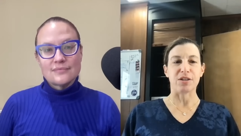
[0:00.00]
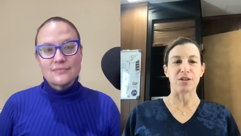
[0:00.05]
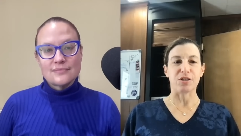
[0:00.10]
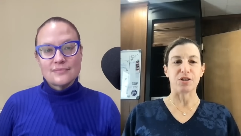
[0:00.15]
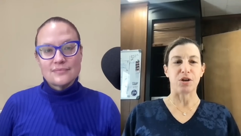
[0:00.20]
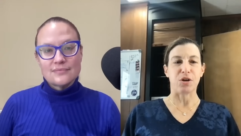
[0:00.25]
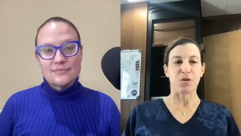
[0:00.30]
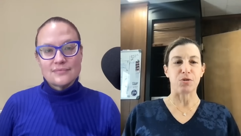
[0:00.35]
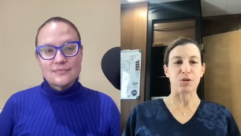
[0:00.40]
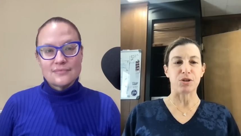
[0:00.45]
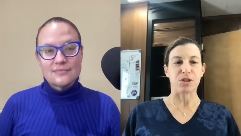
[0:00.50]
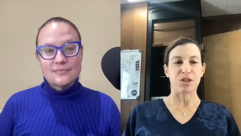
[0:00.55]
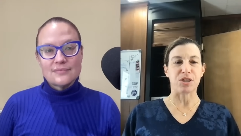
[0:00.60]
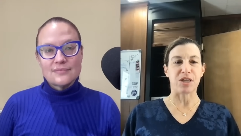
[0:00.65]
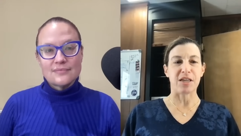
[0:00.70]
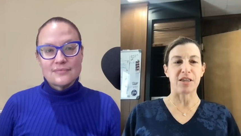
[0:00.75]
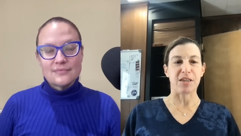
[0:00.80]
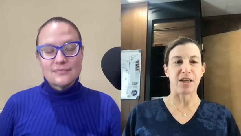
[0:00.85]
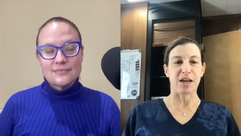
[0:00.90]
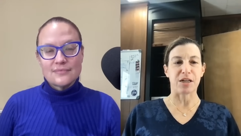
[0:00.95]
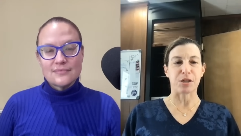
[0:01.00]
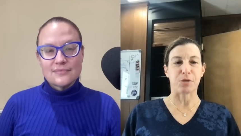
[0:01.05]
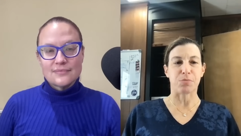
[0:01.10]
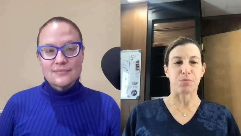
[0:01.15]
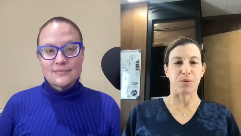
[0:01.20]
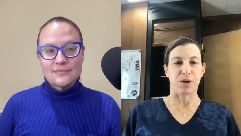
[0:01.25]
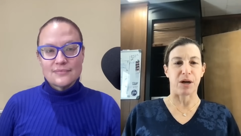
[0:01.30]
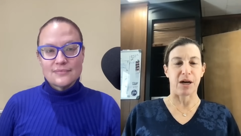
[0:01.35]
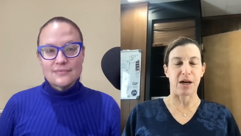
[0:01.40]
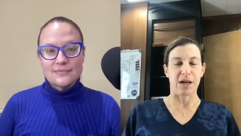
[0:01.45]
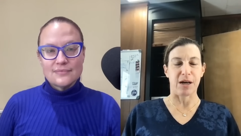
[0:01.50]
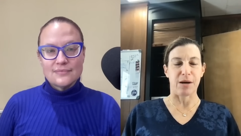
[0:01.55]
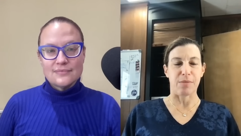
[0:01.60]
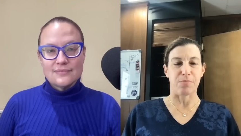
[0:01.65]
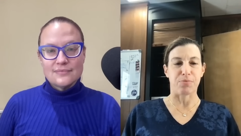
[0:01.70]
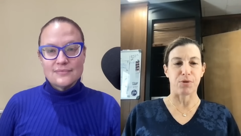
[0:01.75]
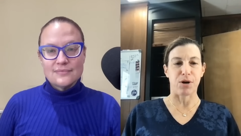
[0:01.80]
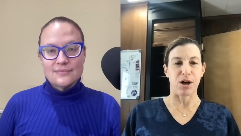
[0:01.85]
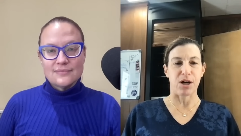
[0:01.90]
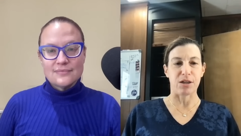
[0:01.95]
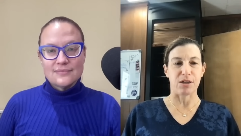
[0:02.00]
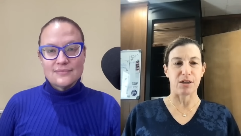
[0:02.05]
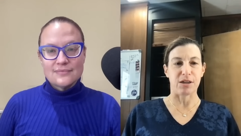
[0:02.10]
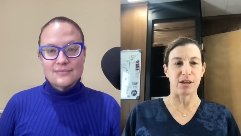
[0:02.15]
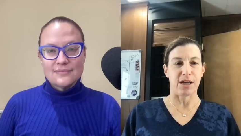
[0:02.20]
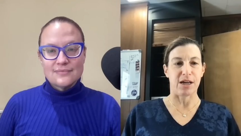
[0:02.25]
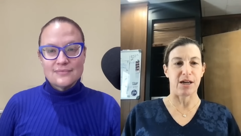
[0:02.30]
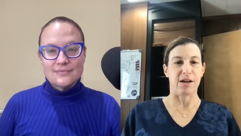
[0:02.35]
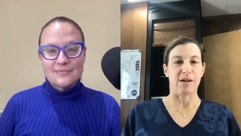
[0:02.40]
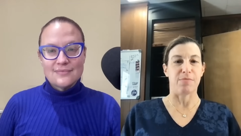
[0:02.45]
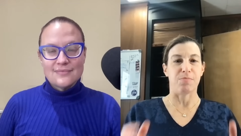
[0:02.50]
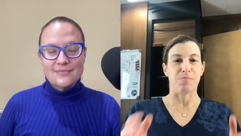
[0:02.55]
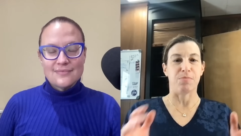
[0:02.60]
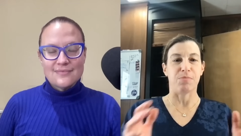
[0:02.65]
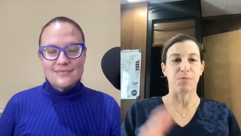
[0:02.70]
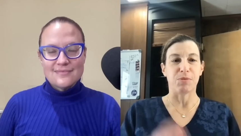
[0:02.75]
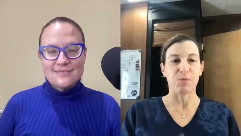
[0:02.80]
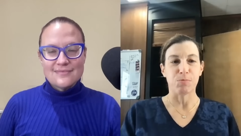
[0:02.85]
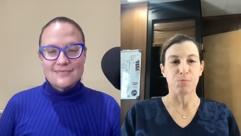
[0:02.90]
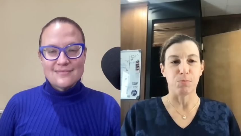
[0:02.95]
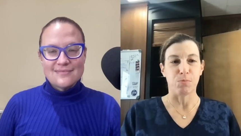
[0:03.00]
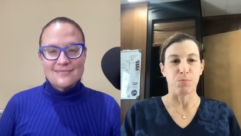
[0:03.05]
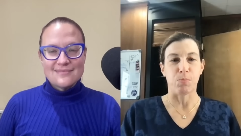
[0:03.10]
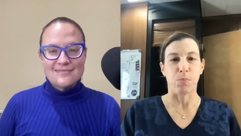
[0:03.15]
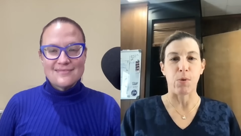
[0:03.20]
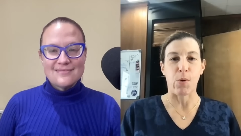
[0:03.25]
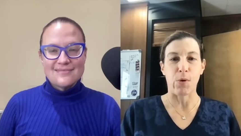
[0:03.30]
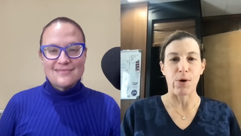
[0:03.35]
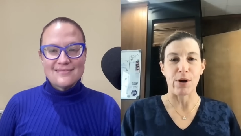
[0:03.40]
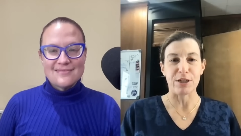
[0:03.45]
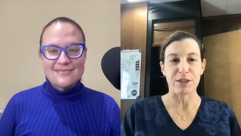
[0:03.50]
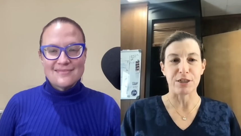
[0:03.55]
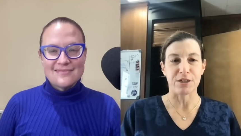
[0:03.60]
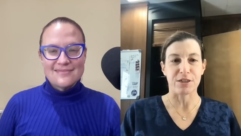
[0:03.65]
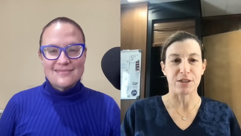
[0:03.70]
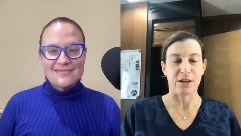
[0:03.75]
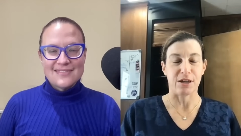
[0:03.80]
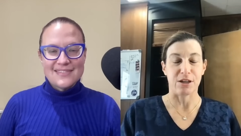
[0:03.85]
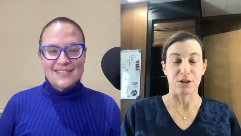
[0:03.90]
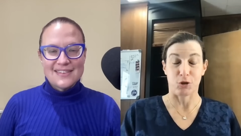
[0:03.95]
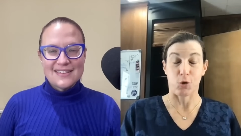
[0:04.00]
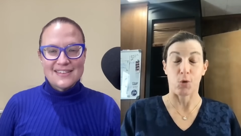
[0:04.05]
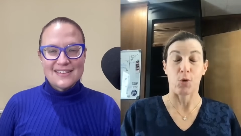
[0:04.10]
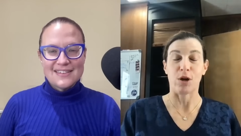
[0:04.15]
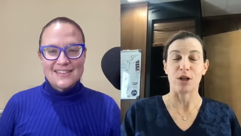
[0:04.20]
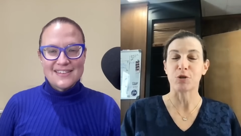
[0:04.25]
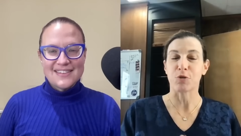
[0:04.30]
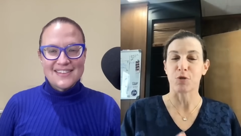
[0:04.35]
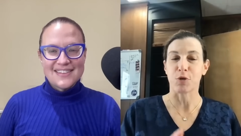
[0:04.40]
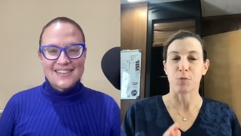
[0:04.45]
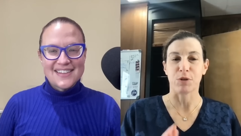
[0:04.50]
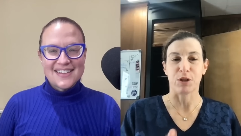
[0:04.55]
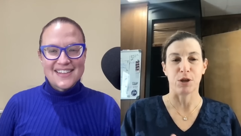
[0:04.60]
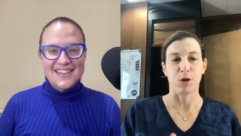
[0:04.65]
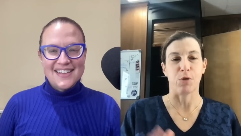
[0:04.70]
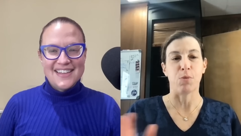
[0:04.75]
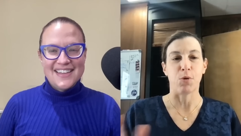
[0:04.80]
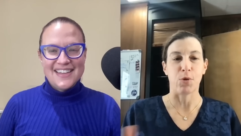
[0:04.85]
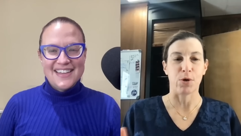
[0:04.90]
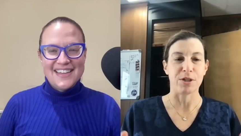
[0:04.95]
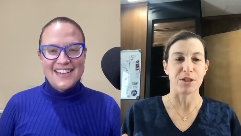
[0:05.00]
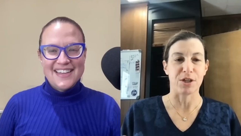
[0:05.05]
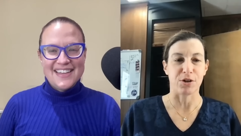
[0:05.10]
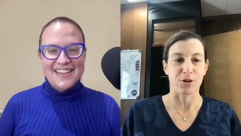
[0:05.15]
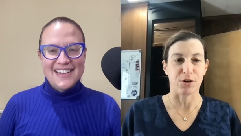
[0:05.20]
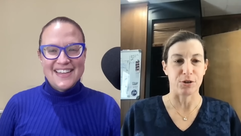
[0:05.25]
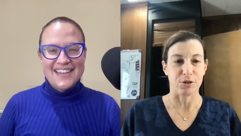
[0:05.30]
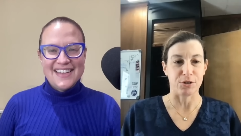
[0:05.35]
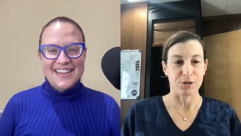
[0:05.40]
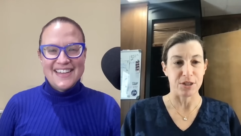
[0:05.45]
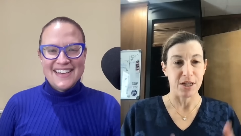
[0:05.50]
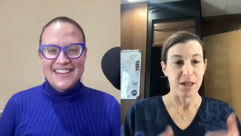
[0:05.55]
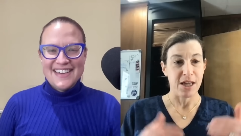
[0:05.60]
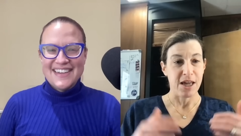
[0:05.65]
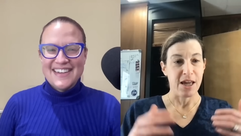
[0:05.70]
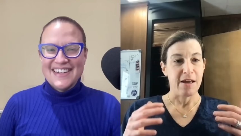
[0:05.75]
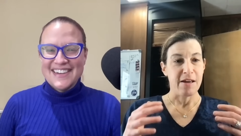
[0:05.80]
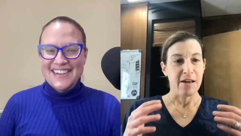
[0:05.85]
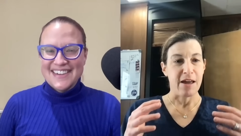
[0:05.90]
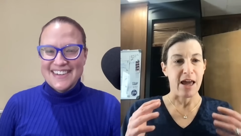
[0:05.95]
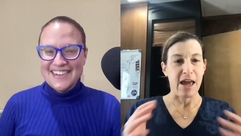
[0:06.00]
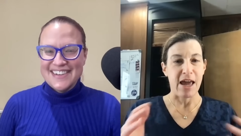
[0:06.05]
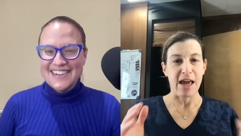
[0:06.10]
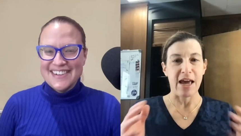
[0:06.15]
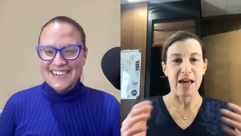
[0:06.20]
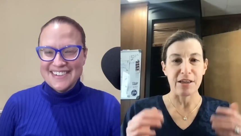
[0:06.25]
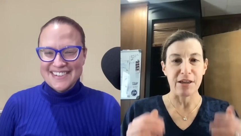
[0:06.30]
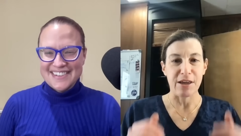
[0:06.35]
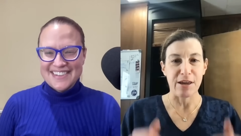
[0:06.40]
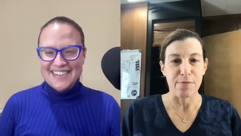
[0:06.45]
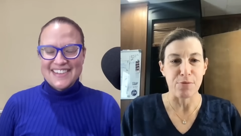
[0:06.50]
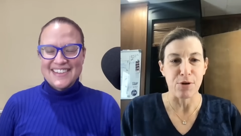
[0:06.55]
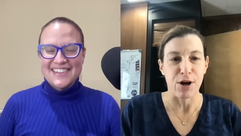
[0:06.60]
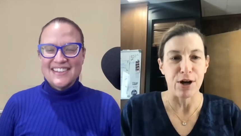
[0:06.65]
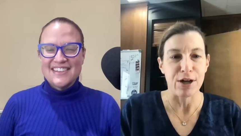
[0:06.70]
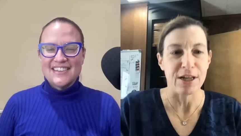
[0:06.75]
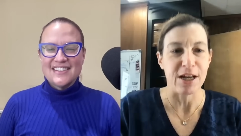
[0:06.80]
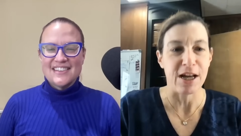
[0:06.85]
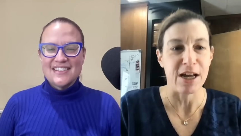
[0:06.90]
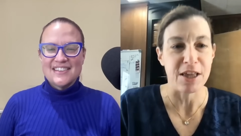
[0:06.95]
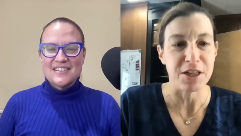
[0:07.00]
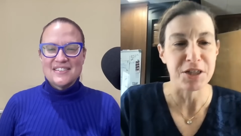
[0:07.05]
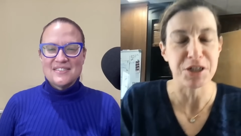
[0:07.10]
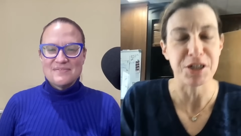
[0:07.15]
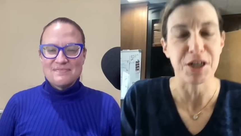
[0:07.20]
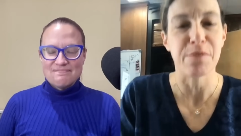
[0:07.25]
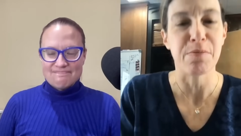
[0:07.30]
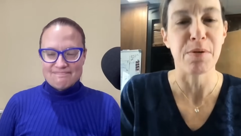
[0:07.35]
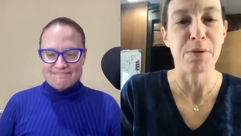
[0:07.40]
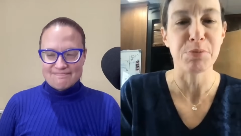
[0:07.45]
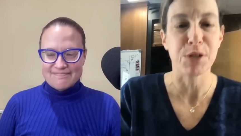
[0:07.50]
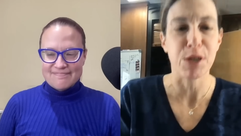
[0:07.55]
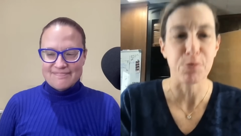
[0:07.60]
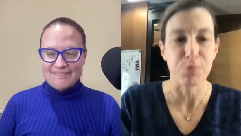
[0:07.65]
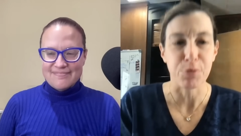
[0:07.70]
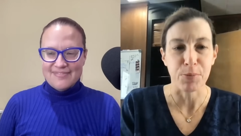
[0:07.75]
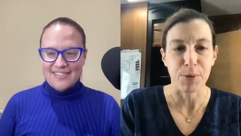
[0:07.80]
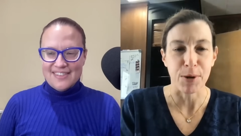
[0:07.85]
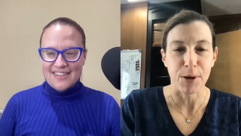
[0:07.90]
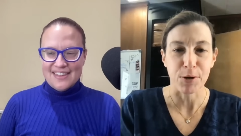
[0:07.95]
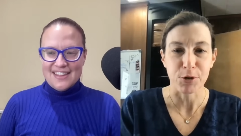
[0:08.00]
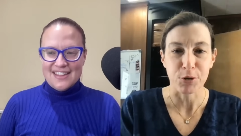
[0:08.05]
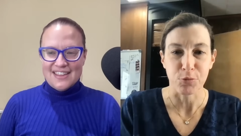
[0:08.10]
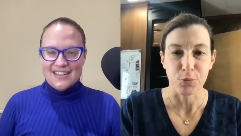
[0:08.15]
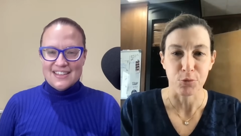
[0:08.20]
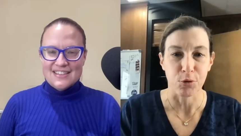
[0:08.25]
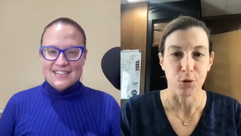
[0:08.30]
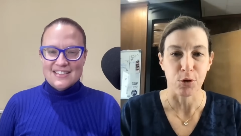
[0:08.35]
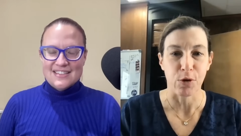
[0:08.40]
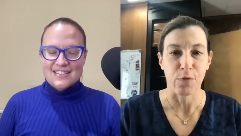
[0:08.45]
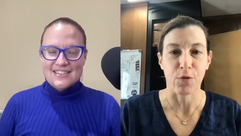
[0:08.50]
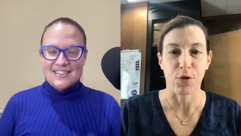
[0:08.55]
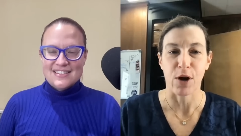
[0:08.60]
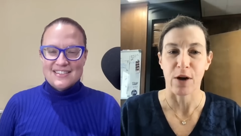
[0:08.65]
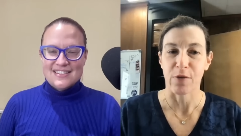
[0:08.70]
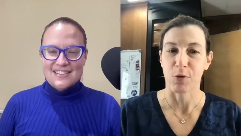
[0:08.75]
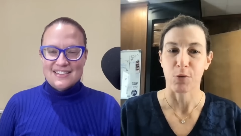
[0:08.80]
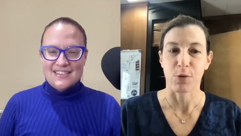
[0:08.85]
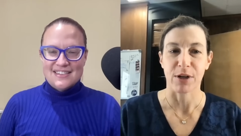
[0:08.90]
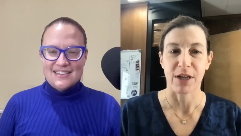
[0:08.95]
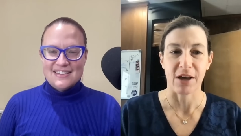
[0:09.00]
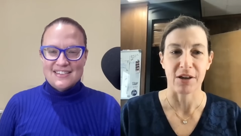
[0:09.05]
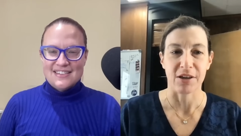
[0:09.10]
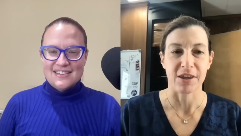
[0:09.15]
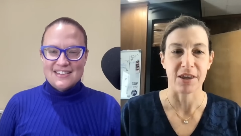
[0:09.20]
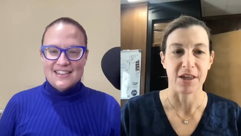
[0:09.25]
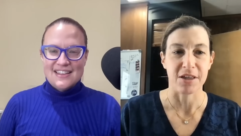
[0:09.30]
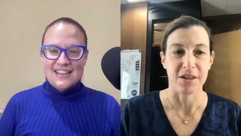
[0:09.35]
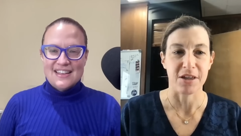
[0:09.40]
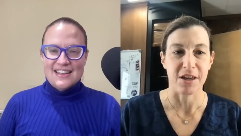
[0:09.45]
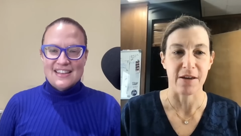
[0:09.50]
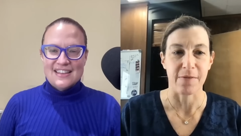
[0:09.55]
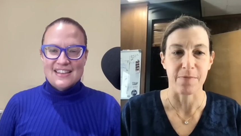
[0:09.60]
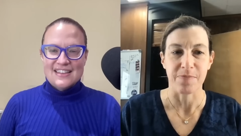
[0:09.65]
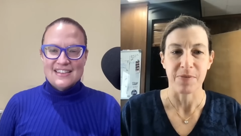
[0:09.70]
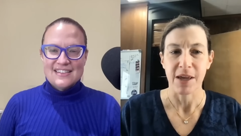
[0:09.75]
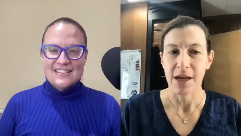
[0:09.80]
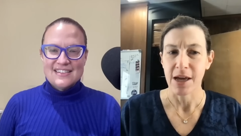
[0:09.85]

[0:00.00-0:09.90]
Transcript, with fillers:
Speaker 1: is, you know, St. Nick, uh, brought, uh, boys toys for little boys and girls, and he brought uh, the CMMC proposed rule for everyone out in the DIB.